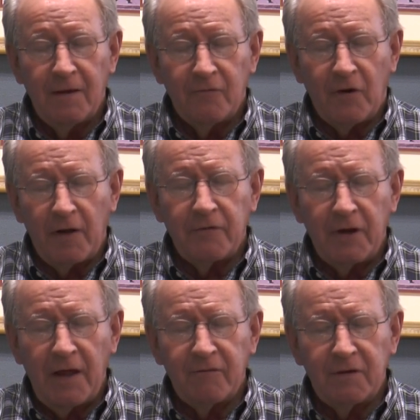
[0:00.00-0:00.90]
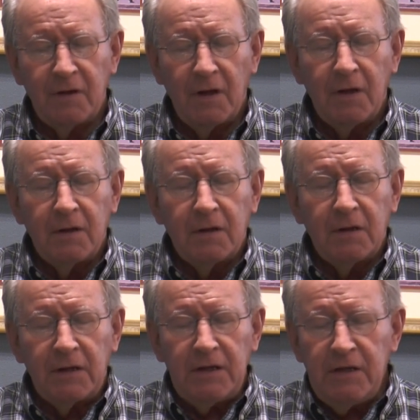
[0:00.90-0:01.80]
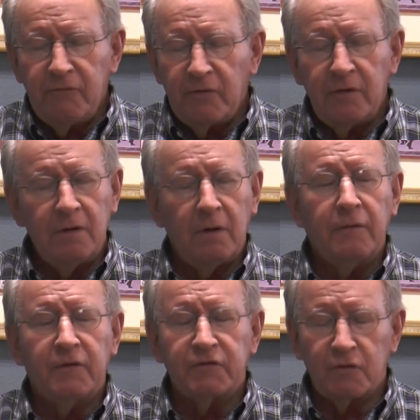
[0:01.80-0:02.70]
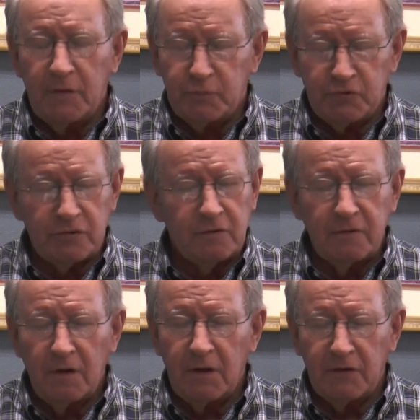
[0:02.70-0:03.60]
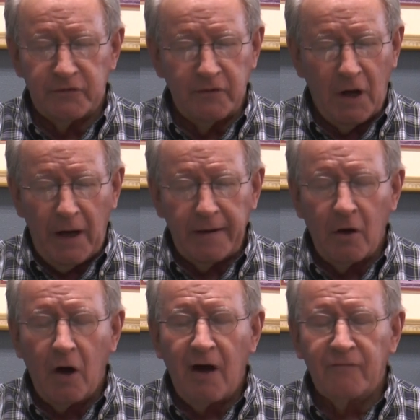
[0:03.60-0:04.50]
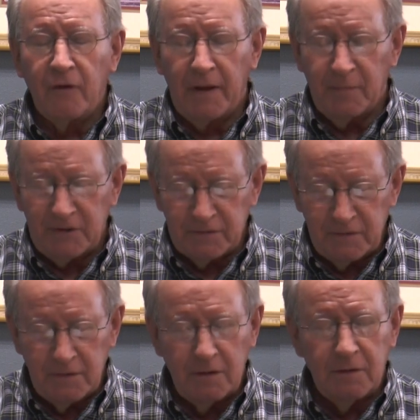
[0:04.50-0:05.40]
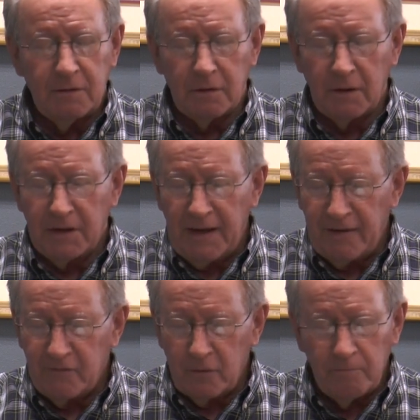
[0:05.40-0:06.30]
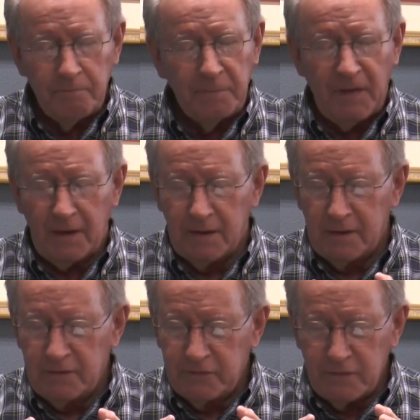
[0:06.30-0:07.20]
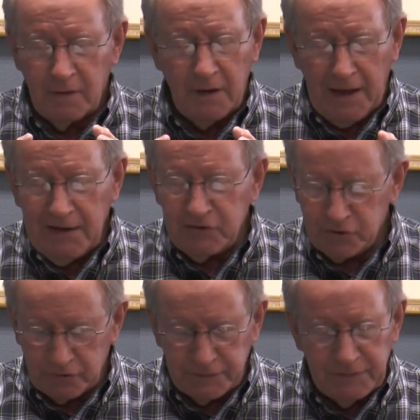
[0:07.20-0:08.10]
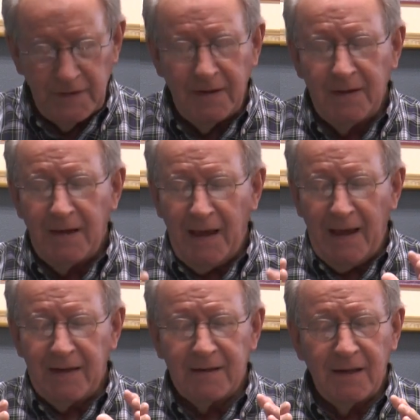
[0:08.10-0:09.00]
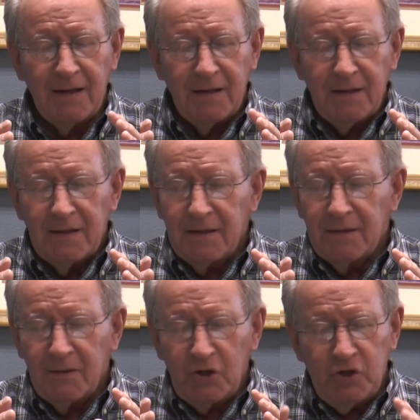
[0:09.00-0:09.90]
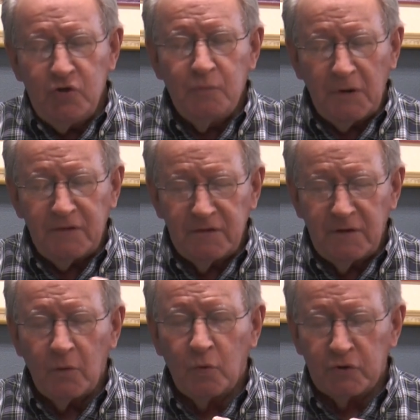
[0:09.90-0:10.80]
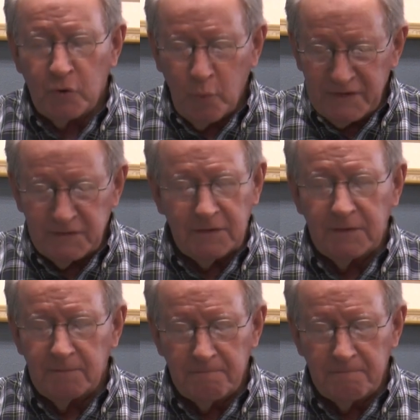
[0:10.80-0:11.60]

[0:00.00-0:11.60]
Father in heaven, even the Scripture is not off limits to the devil and his angels and humans that will twist it.